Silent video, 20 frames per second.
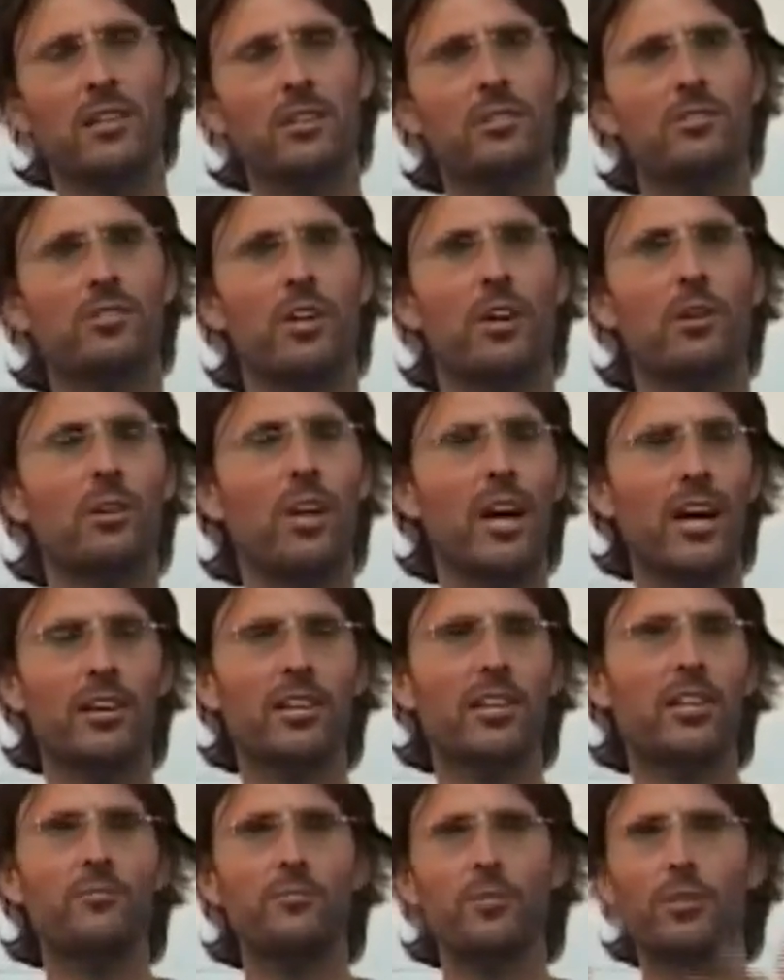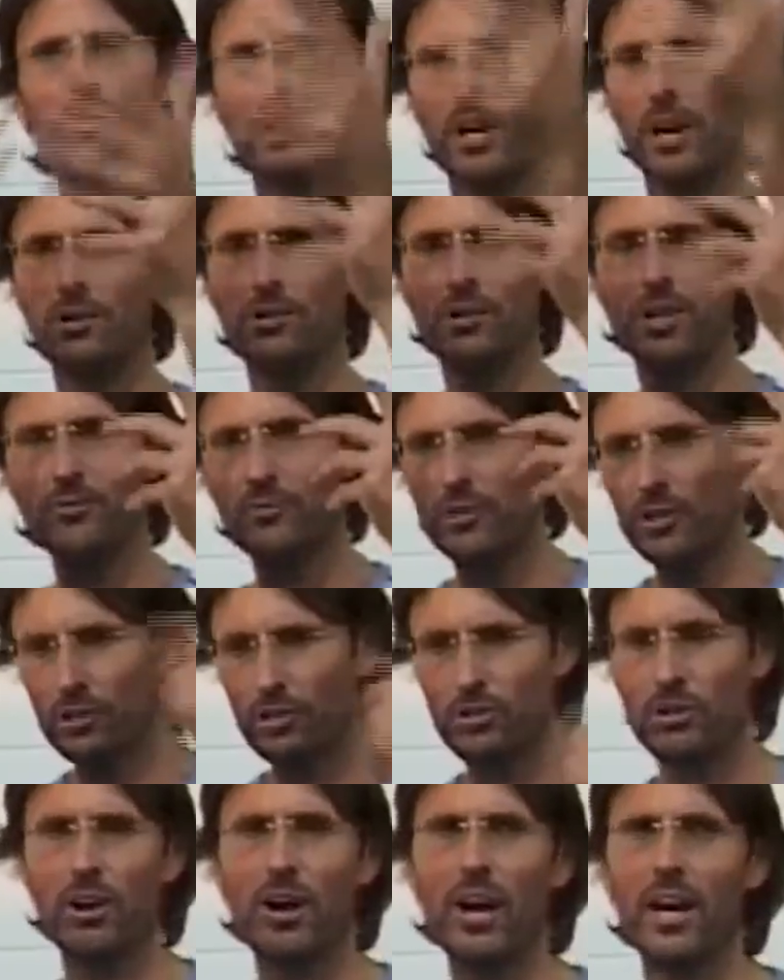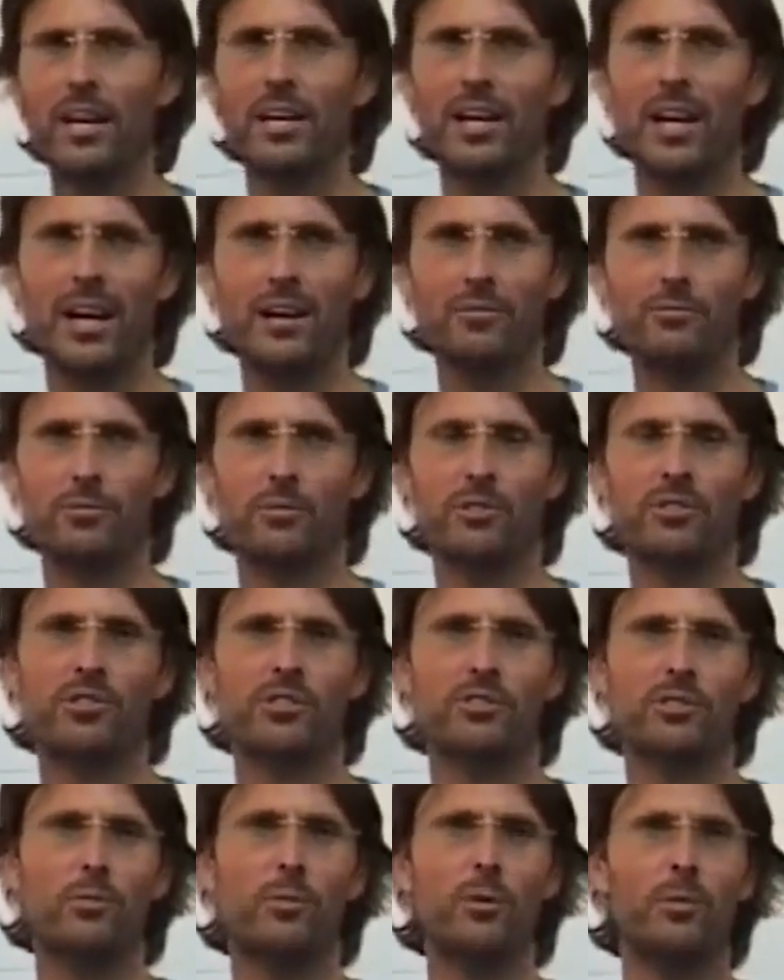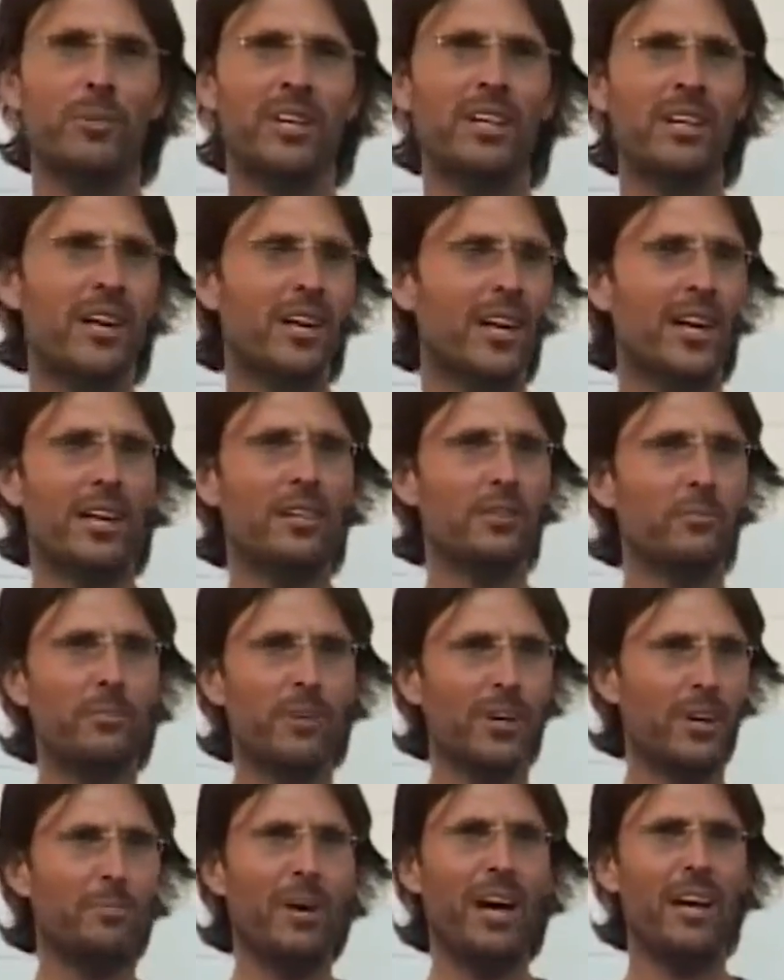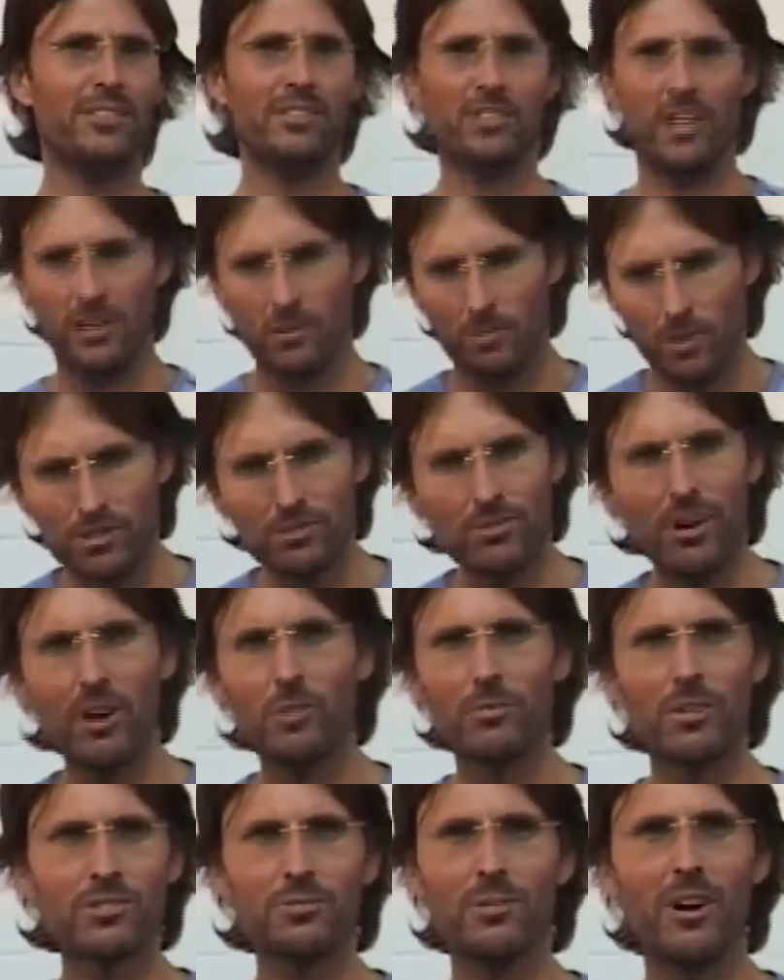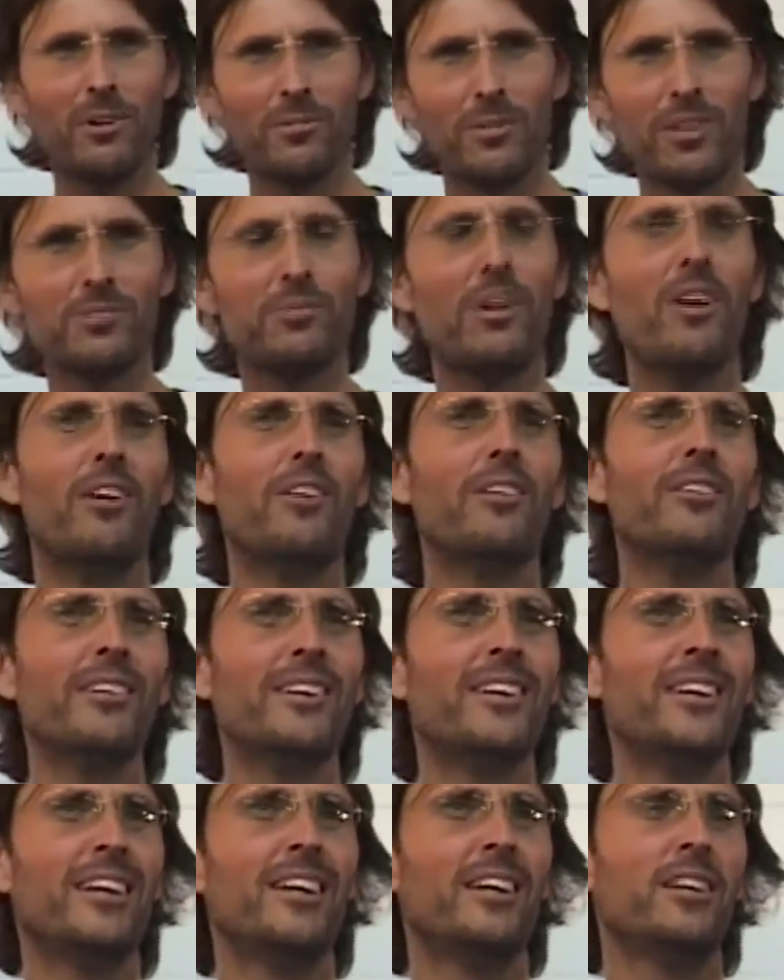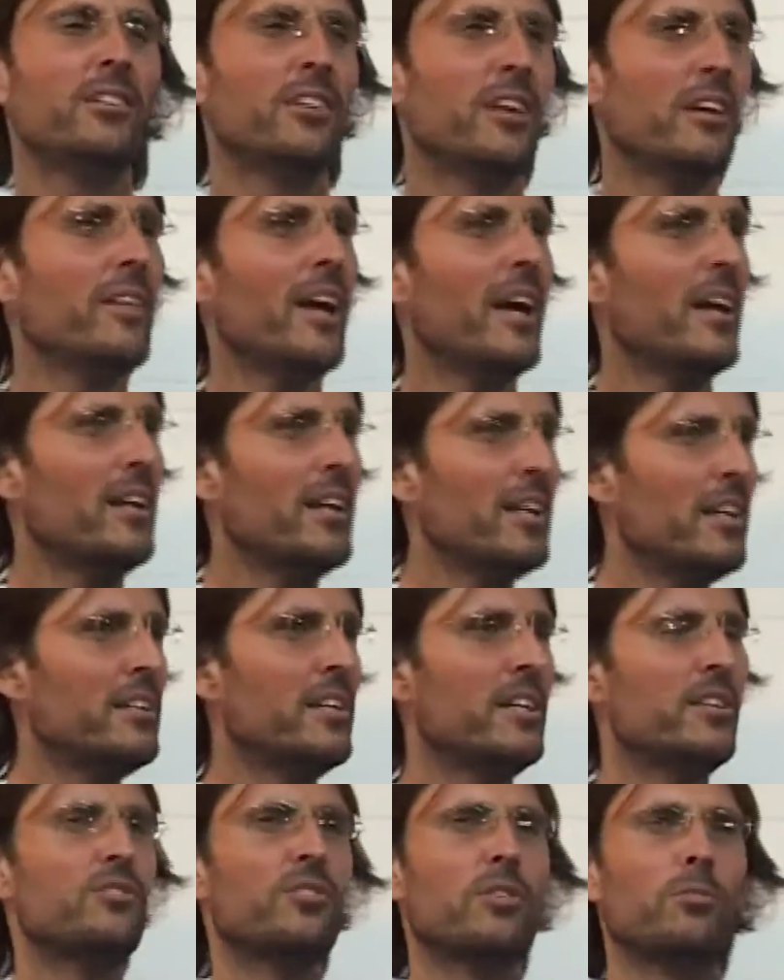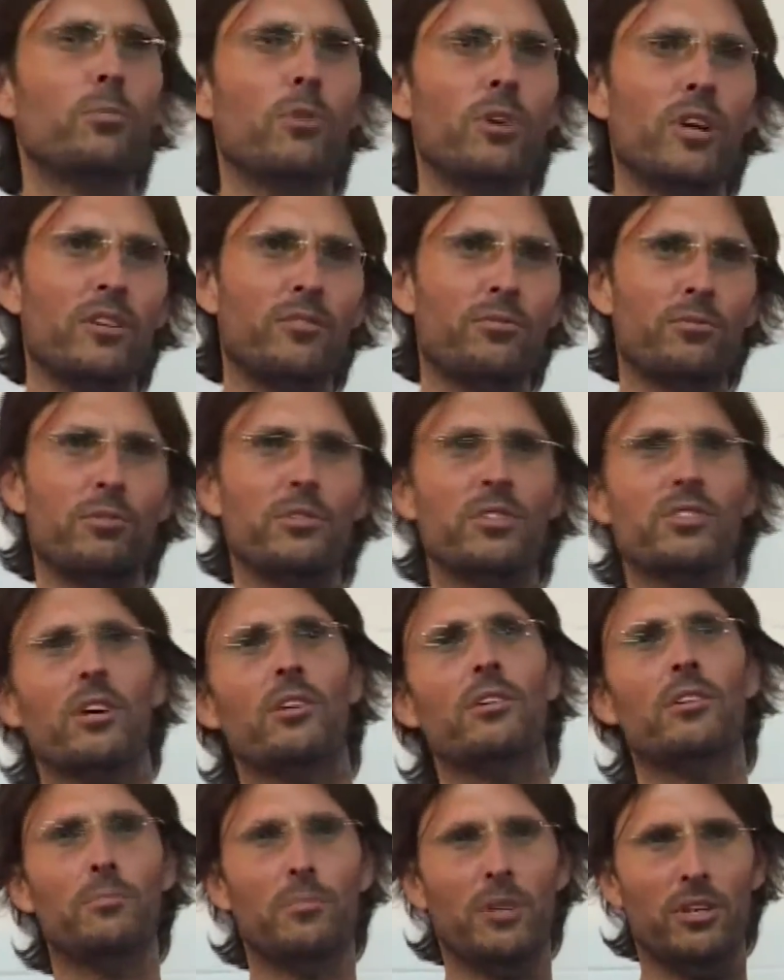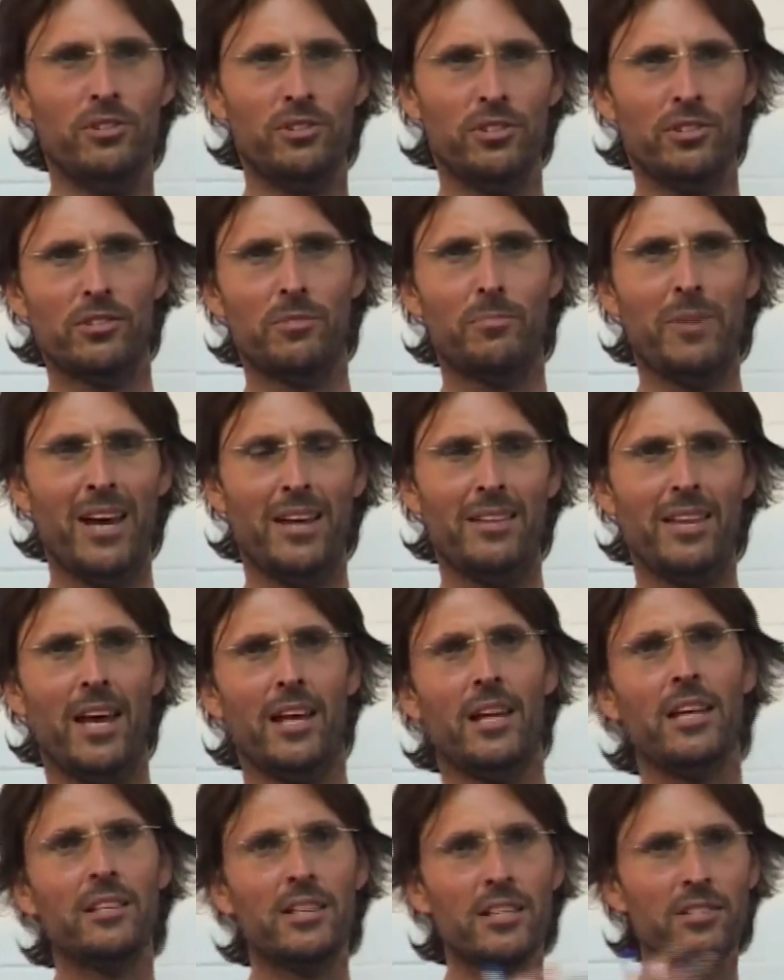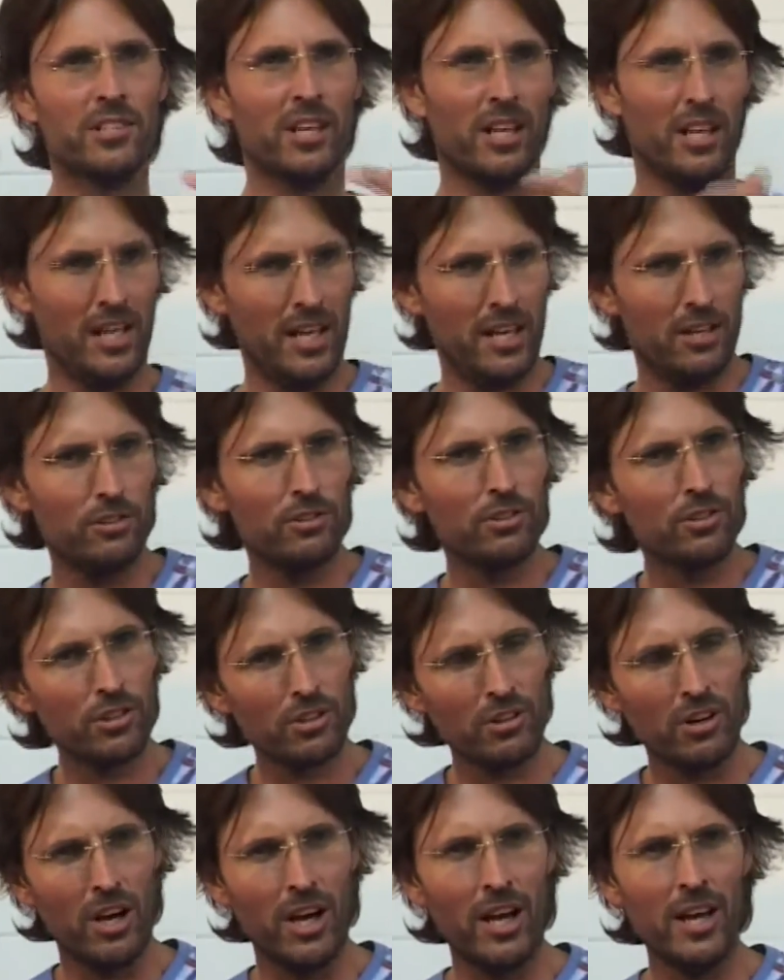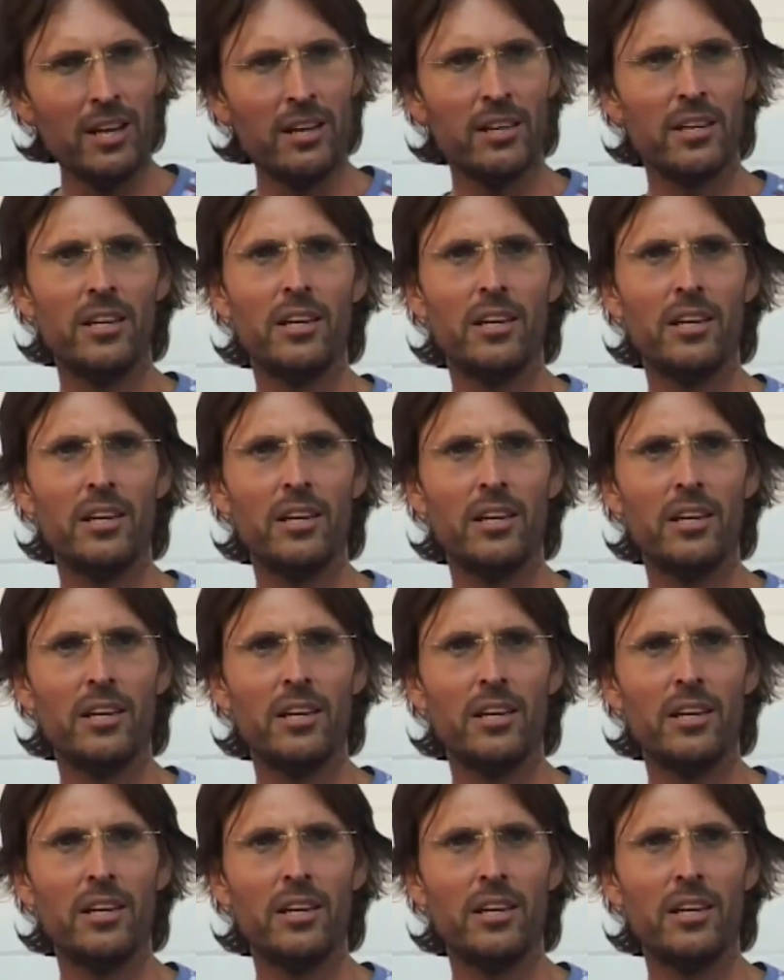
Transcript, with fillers: So like if you're crying afterwards as a woman and your partner's going, what's wrong, what's wrong, what's wrong? You know, that he needs to work through his own emotions about that. He needs to let you cry